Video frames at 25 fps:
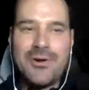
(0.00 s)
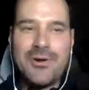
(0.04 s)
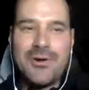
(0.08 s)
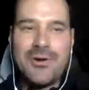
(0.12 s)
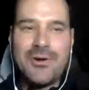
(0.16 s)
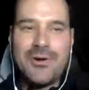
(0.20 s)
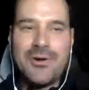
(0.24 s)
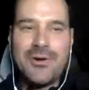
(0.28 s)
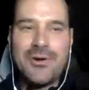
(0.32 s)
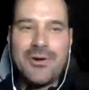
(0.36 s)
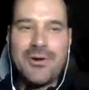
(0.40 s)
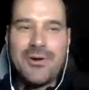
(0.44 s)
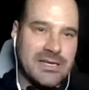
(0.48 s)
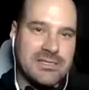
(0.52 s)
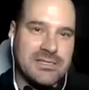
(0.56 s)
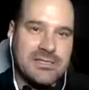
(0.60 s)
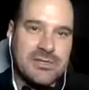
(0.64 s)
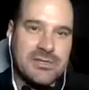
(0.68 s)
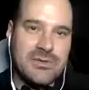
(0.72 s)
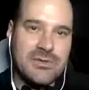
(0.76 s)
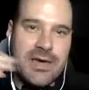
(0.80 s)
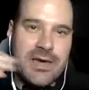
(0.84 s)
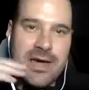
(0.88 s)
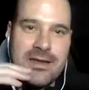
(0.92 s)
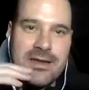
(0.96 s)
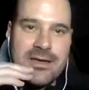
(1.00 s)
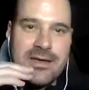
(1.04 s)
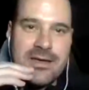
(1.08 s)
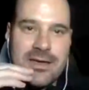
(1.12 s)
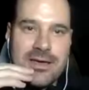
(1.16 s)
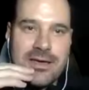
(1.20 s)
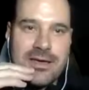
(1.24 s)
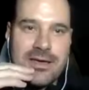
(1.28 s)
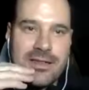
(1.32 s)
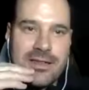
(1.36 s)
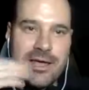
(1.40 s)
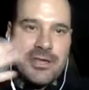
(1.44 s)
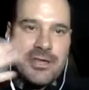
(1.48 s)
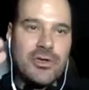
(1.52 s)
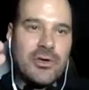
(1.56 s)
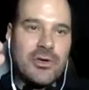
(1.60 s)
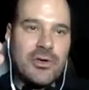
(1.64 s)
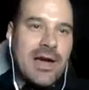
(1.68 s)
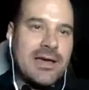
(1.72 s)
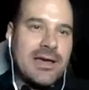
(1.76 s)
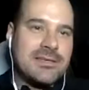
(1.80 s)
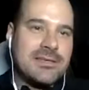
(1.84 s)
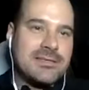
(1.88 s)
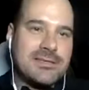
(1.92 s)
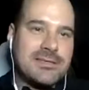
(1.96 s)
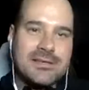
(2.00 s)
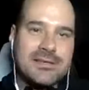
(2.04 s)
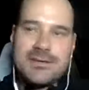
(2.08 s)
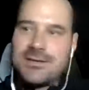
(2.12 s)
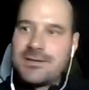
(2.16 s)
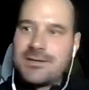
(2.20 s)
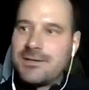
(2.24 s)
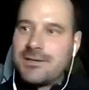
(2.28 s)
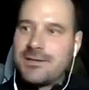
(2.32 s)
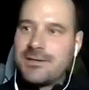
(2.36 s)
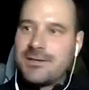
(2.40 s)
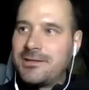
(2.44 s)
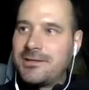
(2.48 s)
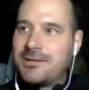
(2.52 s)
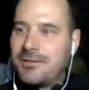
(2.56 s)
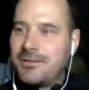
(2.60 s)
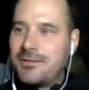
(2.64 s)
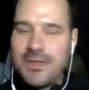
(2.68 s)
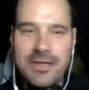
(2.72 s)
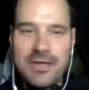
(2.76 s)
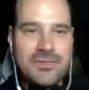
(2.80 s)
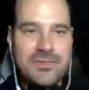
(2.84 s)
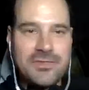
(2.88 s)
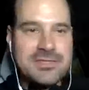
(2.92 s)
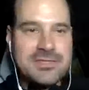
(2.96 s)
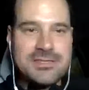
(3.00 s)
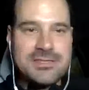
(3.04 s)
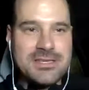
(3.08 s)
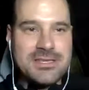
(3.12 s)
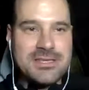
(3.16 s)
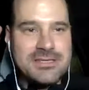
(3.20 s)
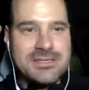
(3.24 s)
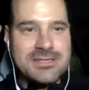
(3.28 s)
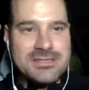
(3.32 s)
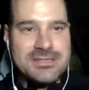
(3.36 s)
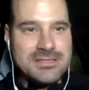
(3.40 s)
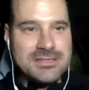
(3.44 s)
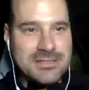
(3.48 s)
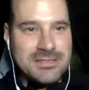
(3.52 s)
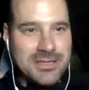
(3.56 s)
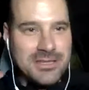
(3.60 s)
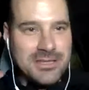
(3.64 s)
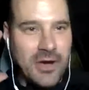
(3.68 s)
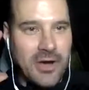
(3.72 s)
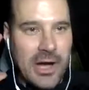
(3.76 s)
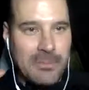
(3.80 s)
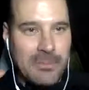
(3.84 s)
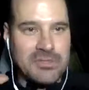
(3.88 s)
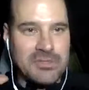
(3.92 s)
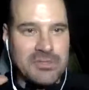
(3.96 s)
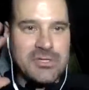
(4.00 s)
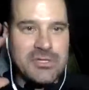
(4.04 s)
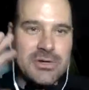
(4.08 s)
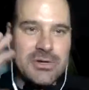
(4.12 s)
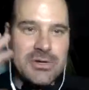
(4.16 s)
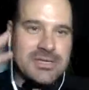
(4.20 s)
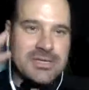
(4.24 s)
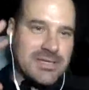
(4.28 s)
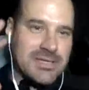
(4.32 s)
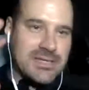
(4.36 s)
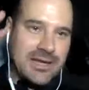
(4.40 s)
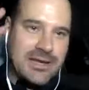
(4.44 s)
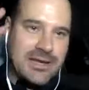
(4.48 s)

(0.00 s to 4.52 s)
know a ton of websites do that. Like you guys, like this, this is opportunities like